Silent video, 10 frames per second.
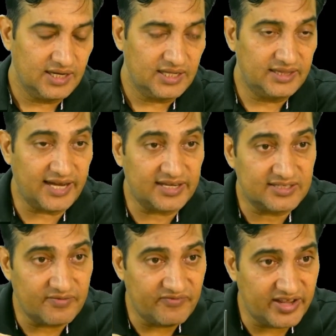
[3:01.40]
That's
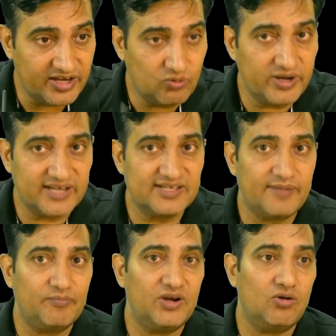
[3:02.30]
a very good
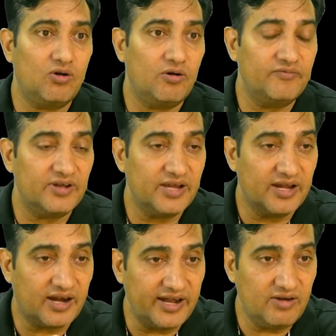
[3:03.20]
example of a
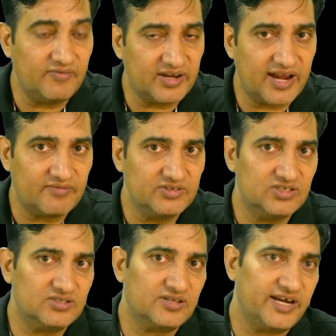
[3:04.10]
kind of attack which
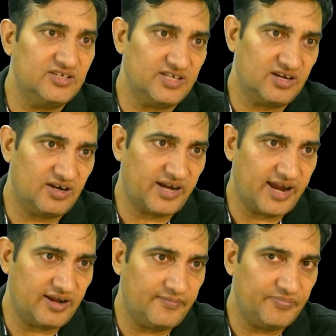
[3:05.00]
is side channel attack.
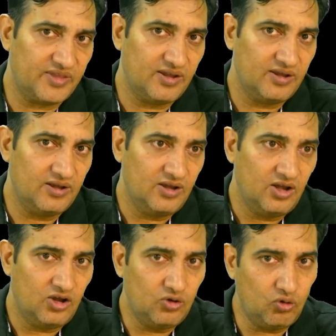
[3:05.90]

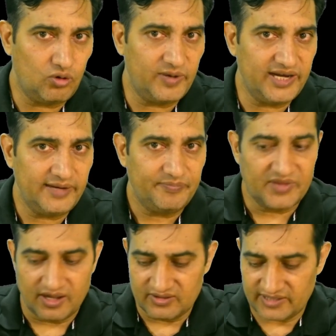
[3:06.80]
Normally
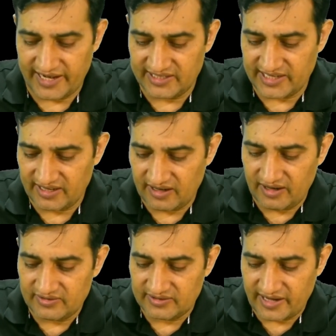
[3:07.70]
side
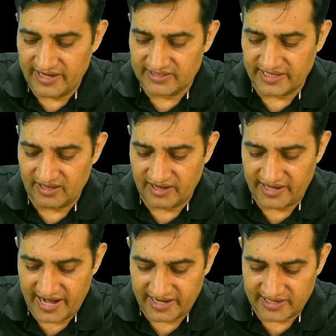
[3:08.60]
channel
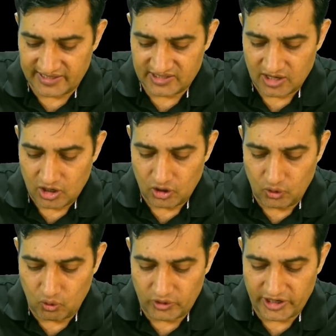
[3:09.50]
attack is
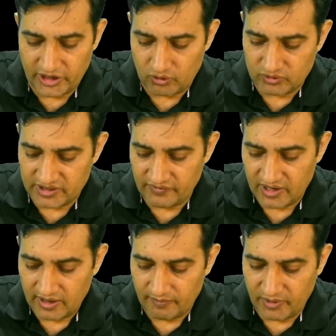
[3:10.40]
not intrusive,
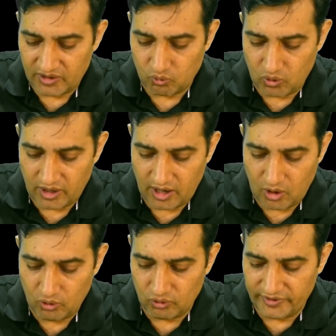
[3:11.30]
but
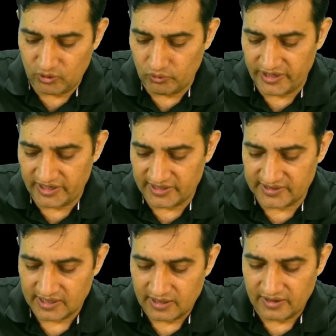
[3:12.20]
how do we do it is,
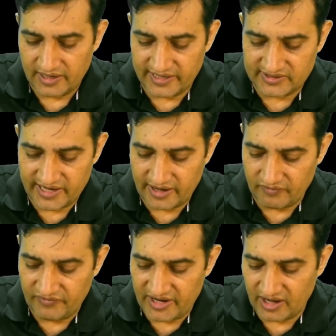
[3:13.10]
let's say
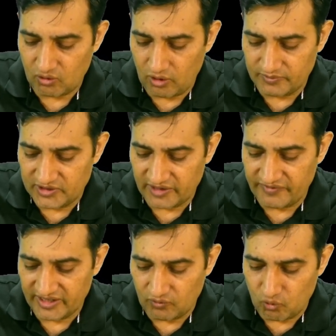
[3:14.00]
we are
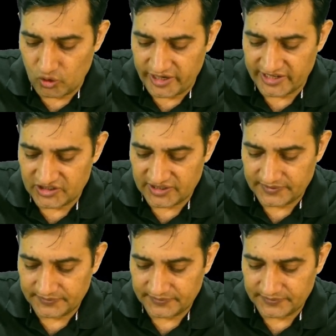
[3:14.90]
observing the voltage.